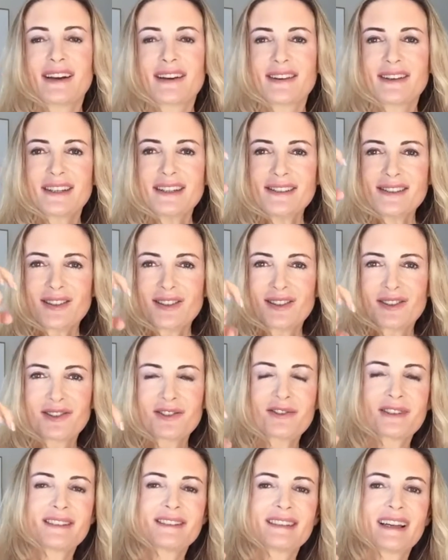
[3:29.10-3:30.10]
in the
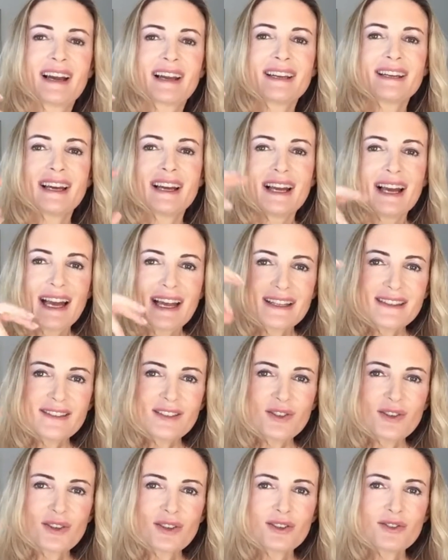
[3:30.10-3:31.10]
countryside, and the
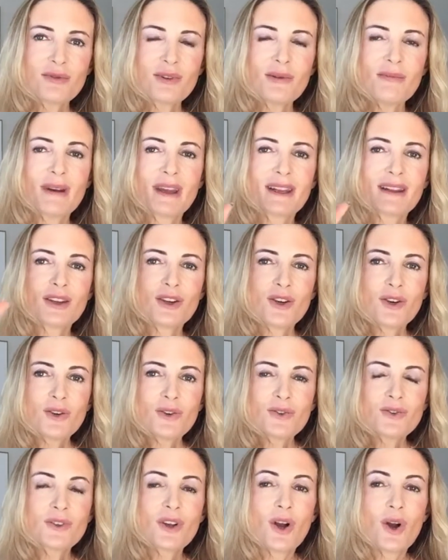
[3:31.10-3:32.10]
countryman
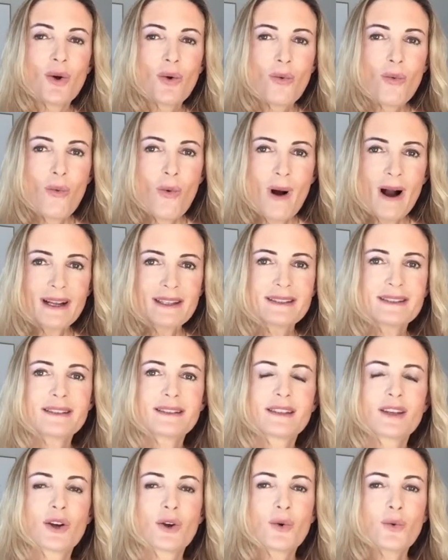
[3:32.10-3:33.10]
goes
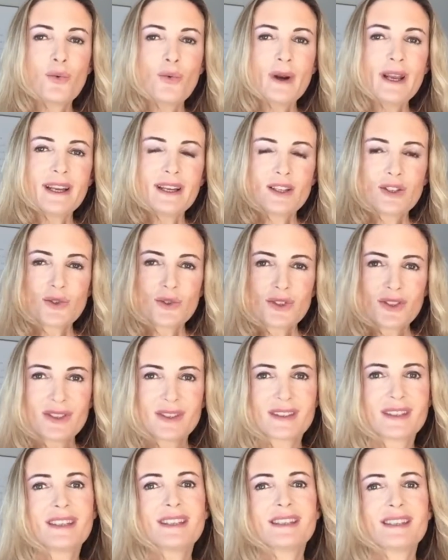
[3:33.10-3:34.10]
once a week to the
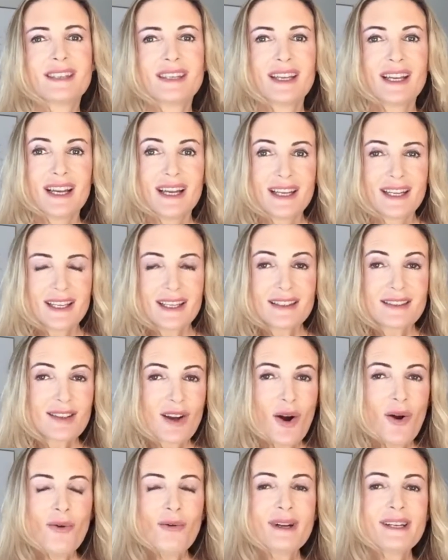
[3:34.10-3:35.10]
city. It's
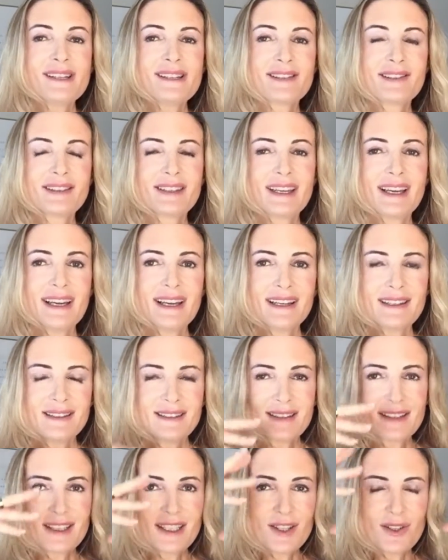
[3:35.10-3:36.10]
already the
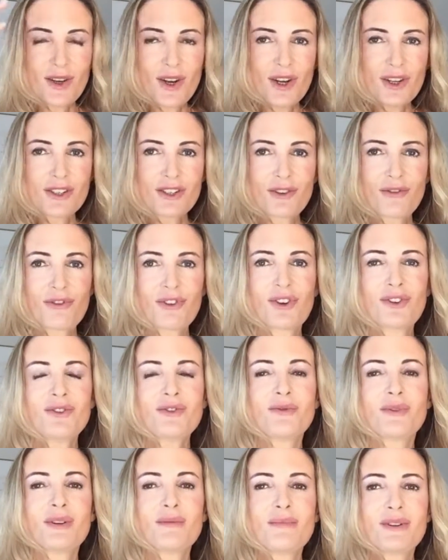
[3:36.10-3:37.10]
case in a lot of
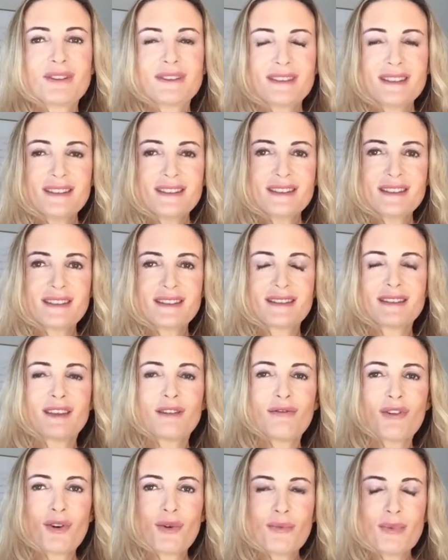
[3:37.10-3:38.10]
countries, but this is
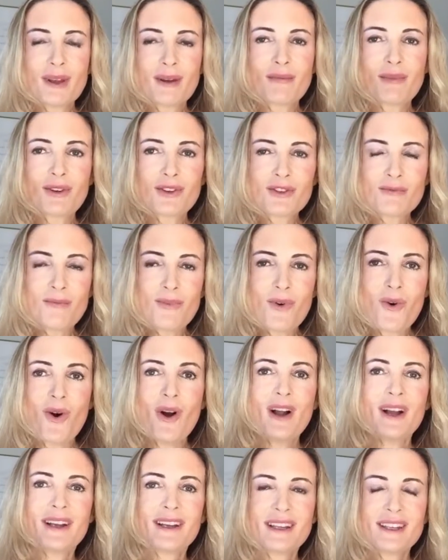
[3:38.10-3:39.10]
developing much more
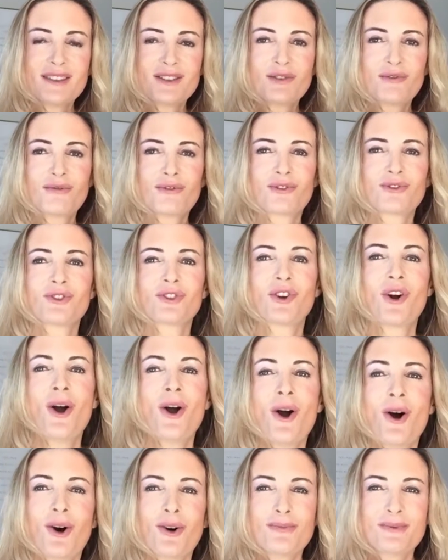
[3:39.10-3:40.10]
in the future.
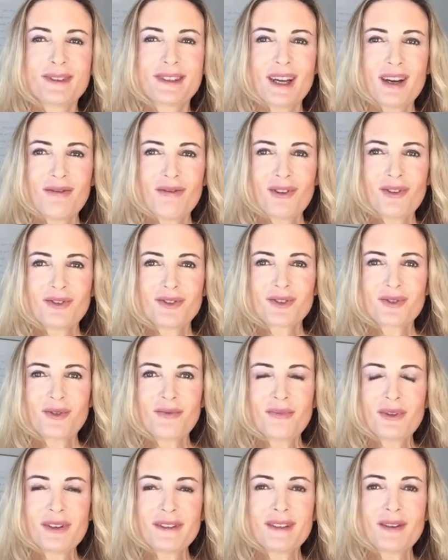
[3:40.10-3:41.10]
Observe also
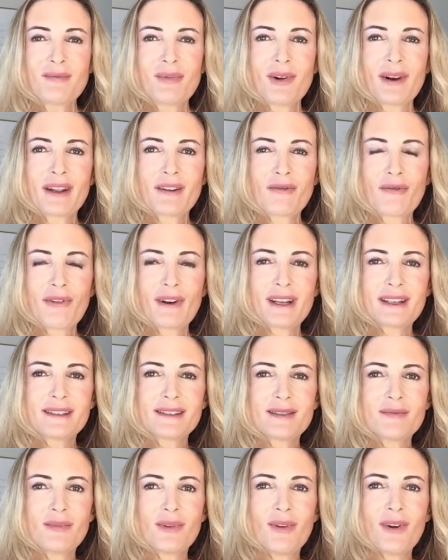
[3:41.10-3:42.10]
multiple and
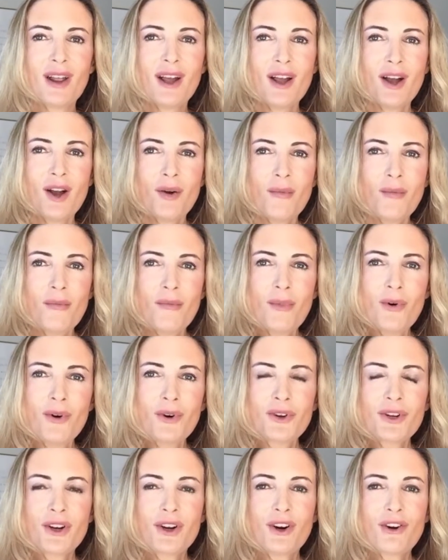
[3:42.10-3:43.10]
flexible
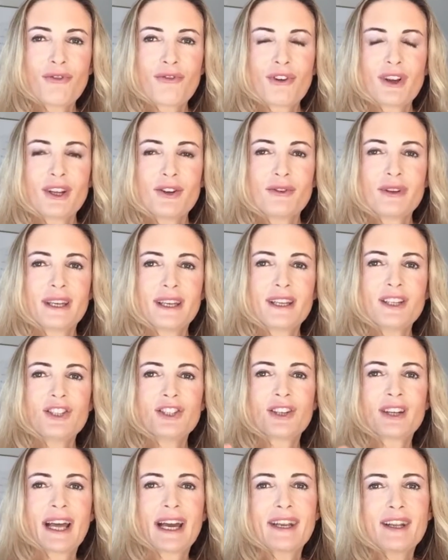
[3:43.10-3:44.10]
mode of
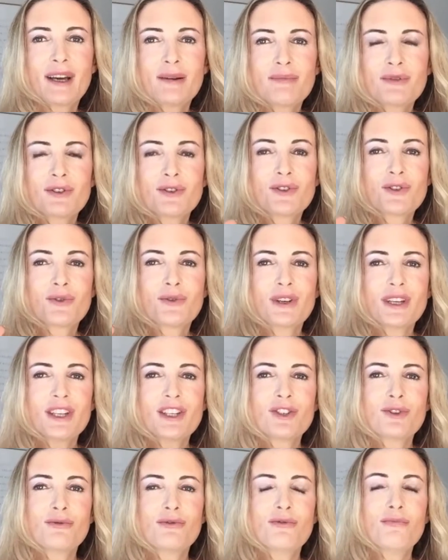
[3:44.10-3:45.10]
education adapted to
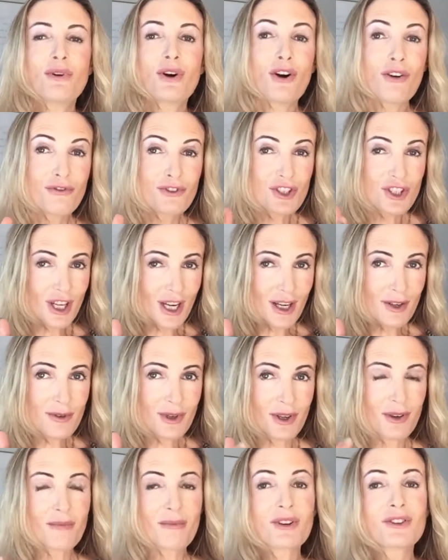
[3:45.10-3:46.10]
each group of
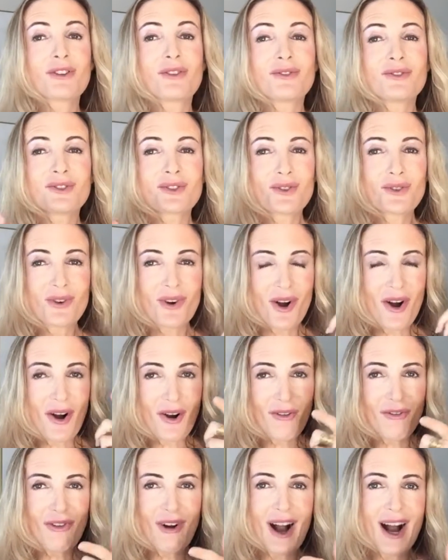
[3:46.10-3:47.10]
children, but also
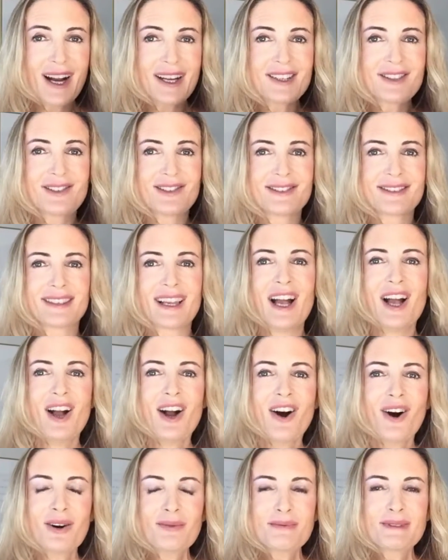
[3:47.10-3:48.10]
of adults.
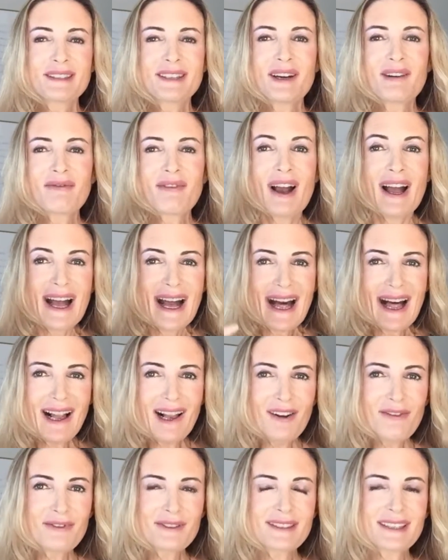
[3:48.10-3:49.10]
Observe
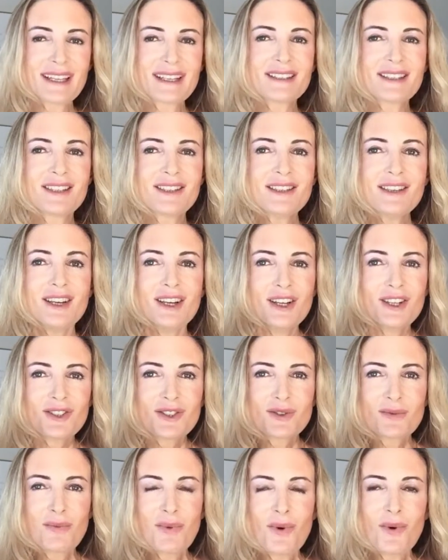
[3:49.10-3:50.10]
health center,
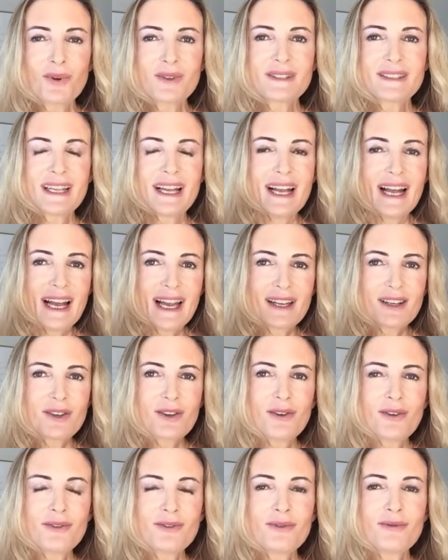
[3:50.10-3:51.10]
sports and
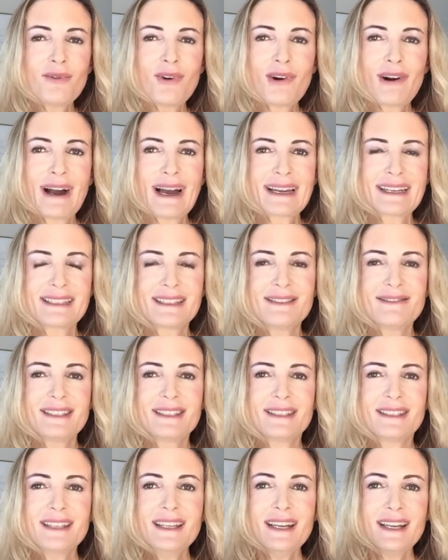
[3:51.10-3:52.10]
cultural
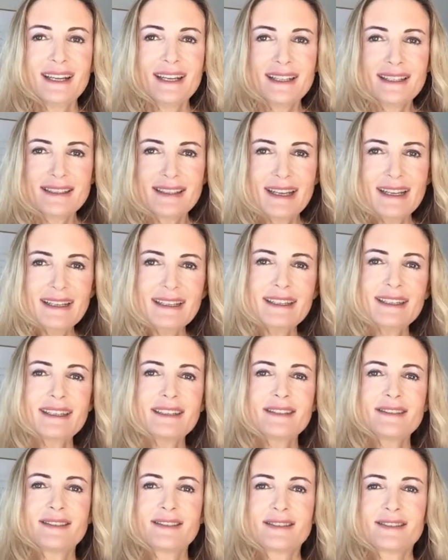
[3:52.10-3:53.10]
activity
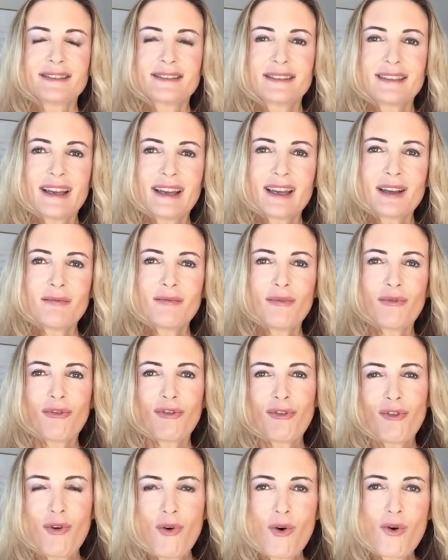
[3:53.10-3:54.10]
taking the same
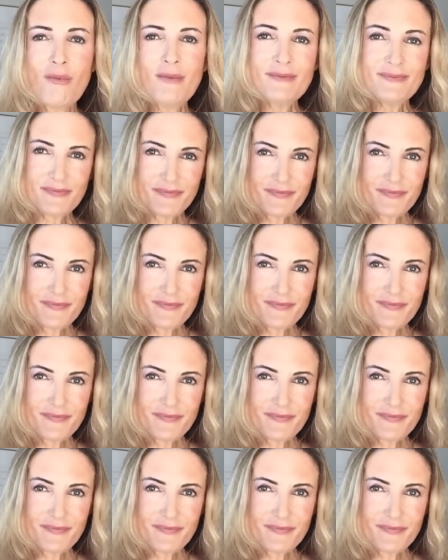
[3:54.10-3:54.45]
form